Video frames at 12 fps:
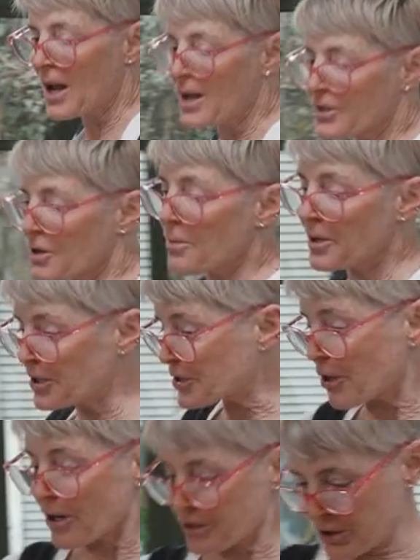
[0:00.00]
So I'm gonna
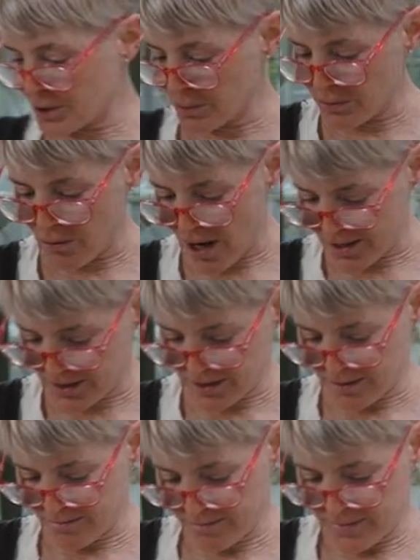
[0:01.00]
start just with
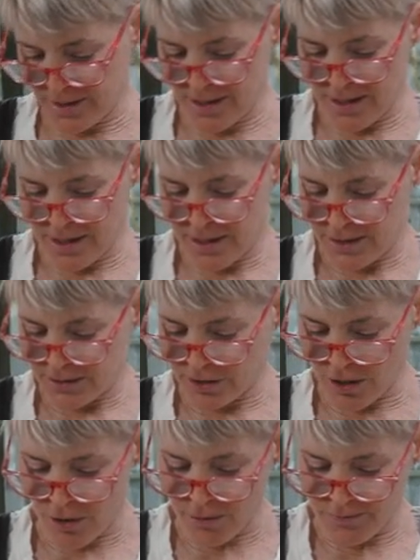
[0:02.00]
rice.
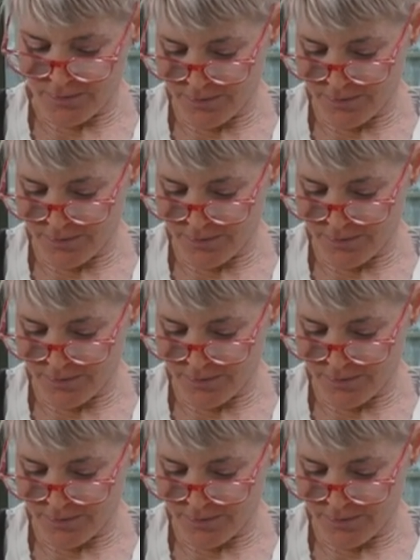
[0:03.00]
So